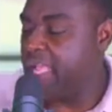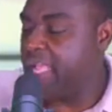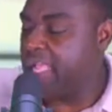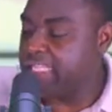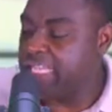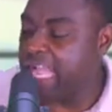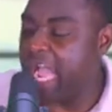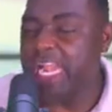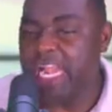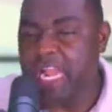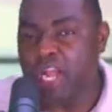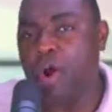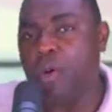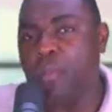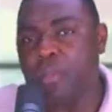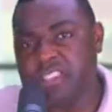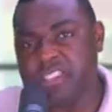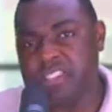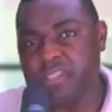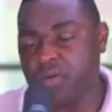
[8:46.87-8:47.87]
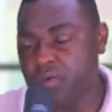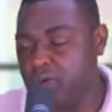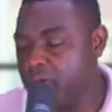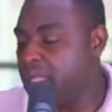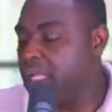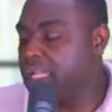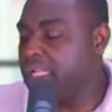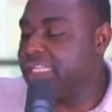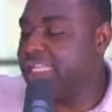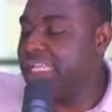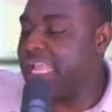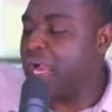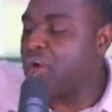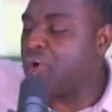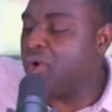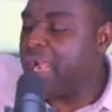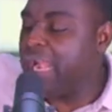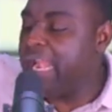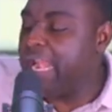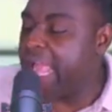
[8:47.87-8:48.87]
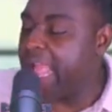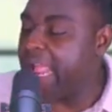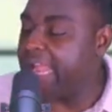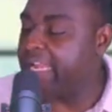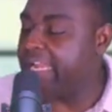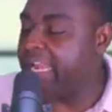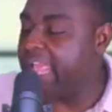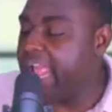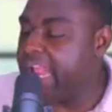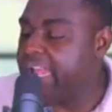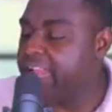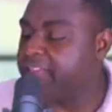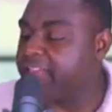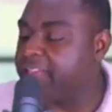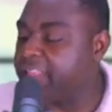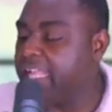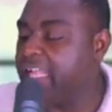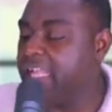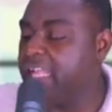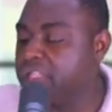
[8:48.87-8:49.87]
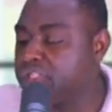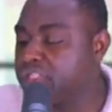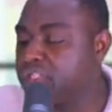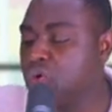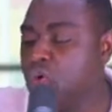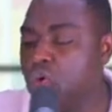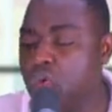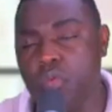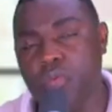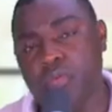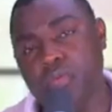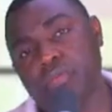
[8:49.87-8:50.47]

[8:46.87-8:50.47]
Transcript: Ghana no mutino, they are not learning anything in school.